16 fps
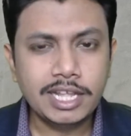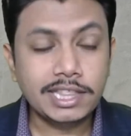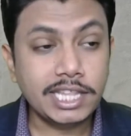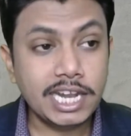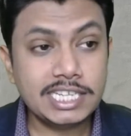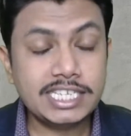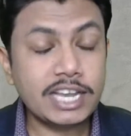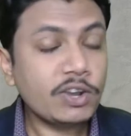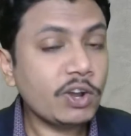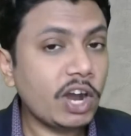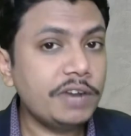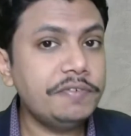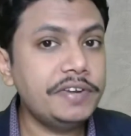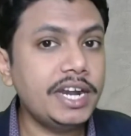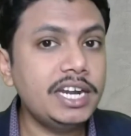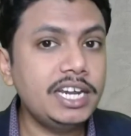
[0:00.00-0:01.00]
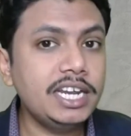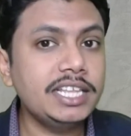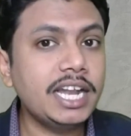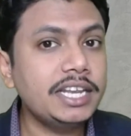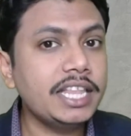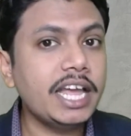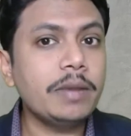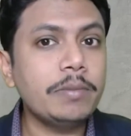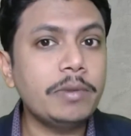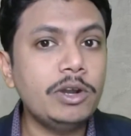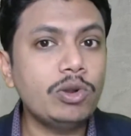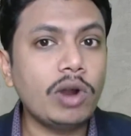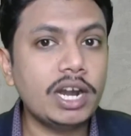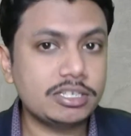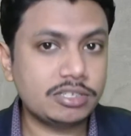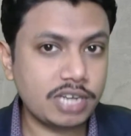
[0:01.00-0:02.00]
They'll say confidently that they're able
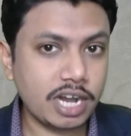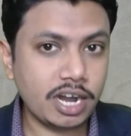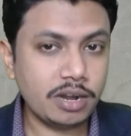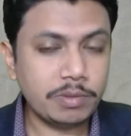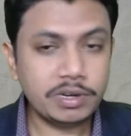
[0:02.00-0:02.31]
to understand.